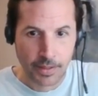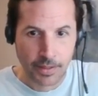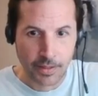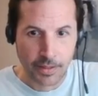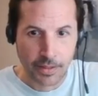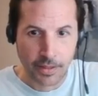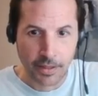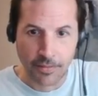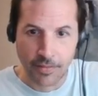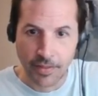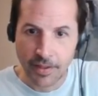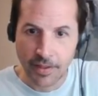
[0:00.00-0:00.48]

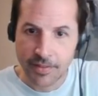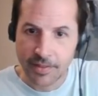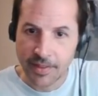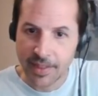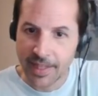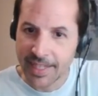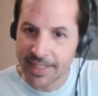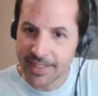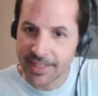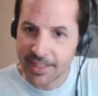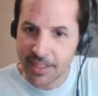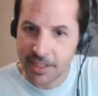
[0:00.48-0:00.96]
If this
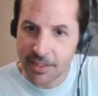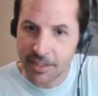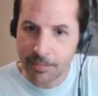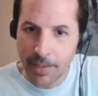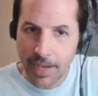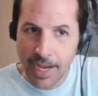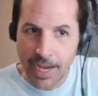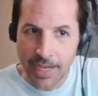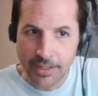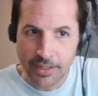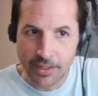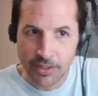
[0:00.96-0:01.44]
thing
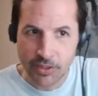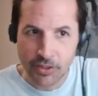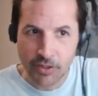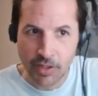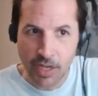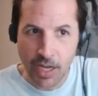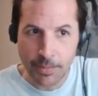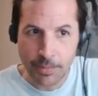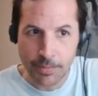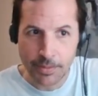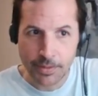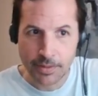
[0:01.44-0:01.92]
de-SPACs and
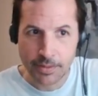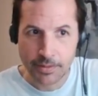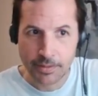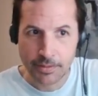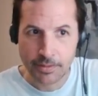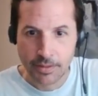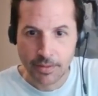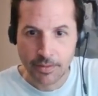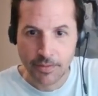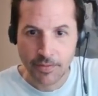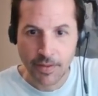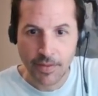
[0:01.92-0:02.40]
drops
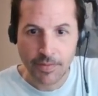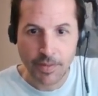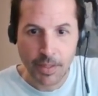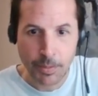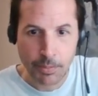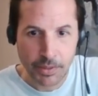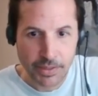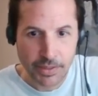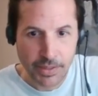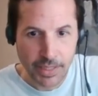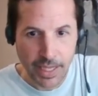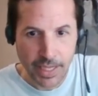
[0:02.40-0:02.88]

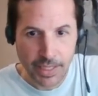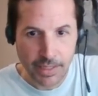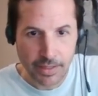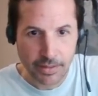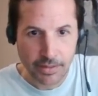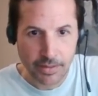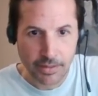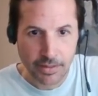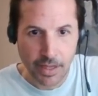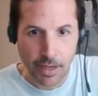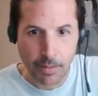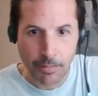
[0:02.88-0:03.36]
50%,
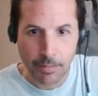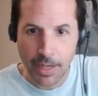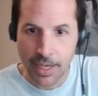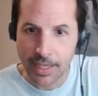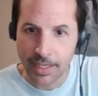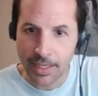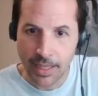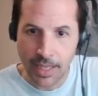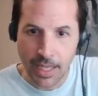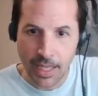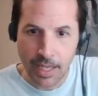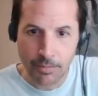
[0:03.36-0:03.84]
I'm buying
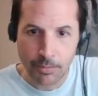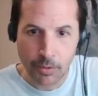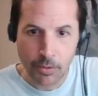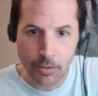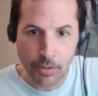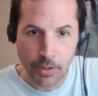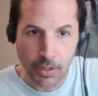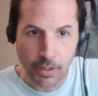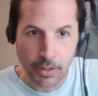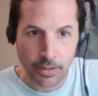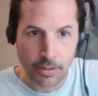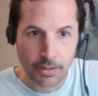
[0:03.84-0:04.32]
a lot
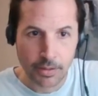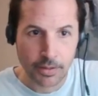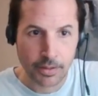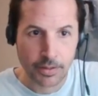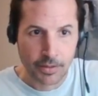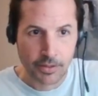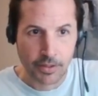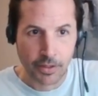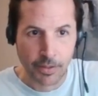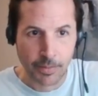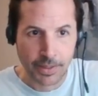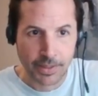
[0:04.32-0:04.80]
more.
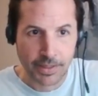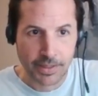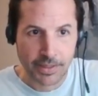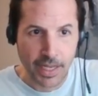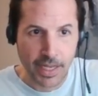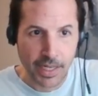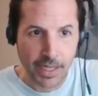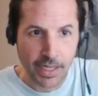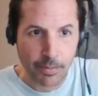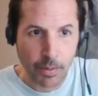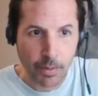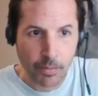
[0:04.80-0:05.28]
So I'm
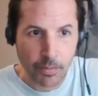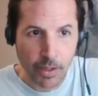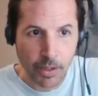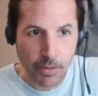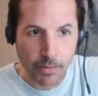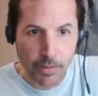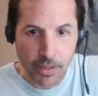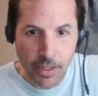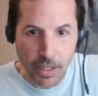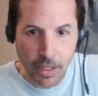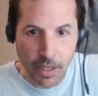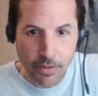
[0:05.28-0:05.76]
excited about where
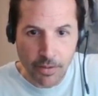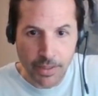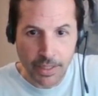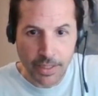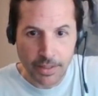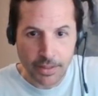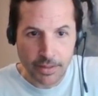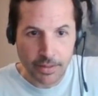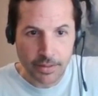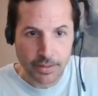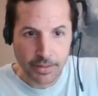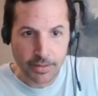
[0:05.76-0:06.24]
we're
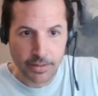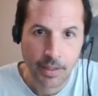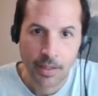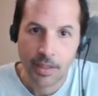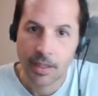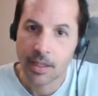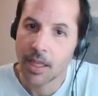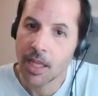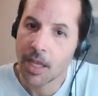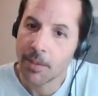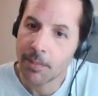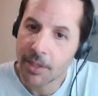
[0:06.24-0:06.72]
going.
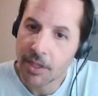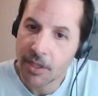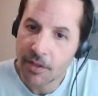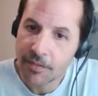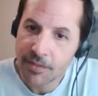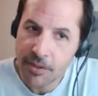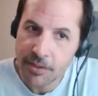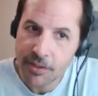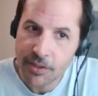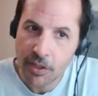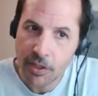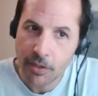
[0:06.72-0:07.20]
Let me know if
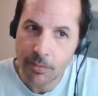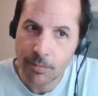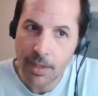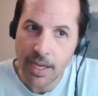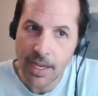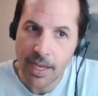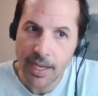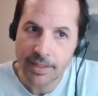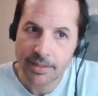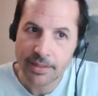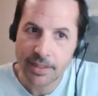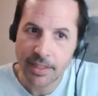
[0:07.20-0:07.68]
you're still
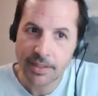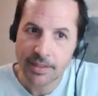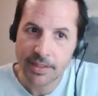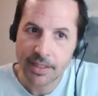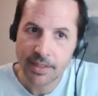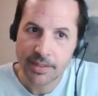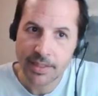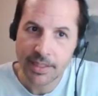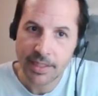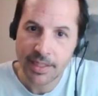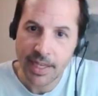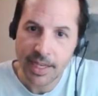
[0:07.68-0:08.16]
buying
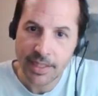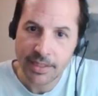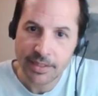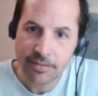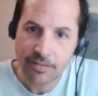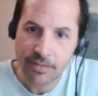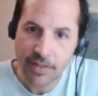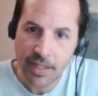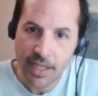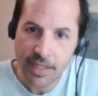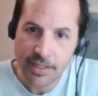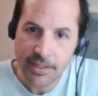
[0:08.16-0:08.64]
CCCX
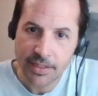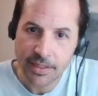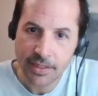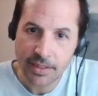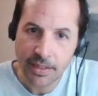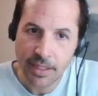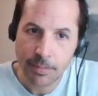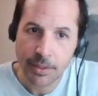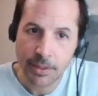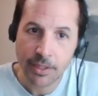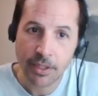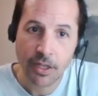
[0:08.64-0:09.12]
Infleqtion.
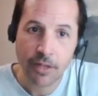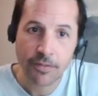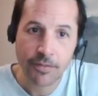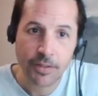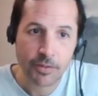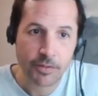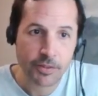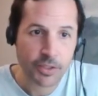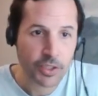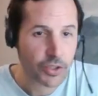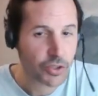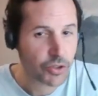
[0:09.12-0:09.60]
Let me know if you
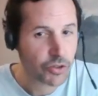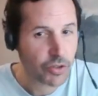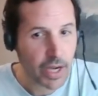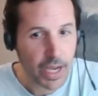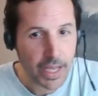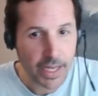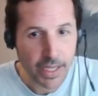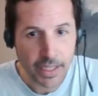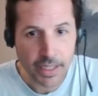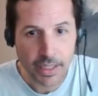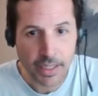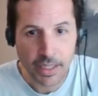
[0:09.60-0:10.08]
were just
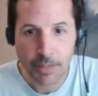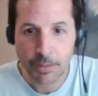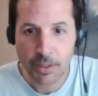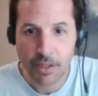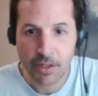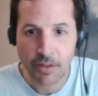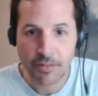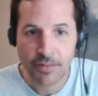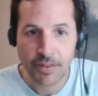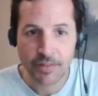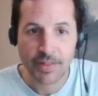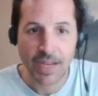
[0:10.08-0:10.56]
trading it. Let me know
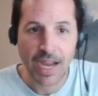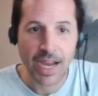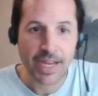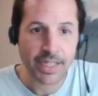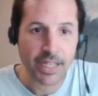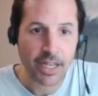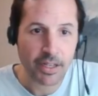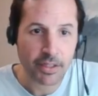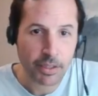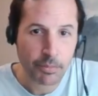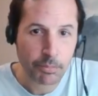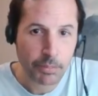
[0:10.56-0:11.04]
if you've gotten
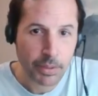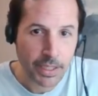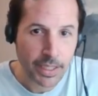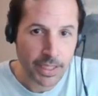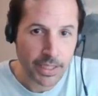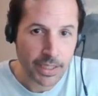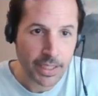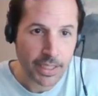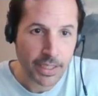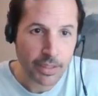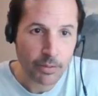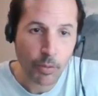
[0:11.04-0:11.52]
out
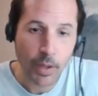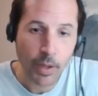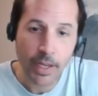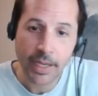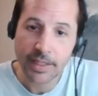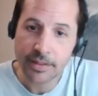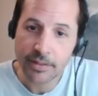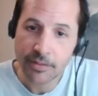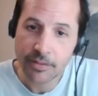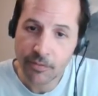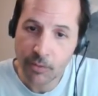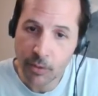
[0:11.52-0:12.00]
completely,
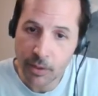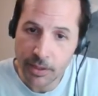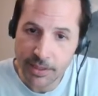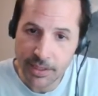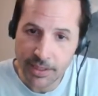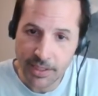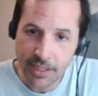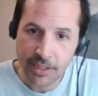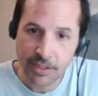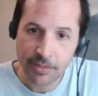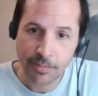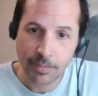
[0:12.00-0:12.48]
waiting for it to
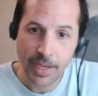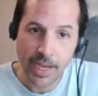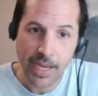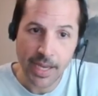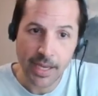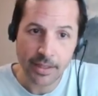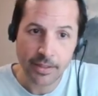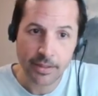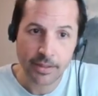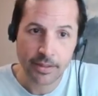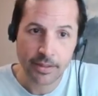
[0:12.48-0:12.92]
de-SPAC.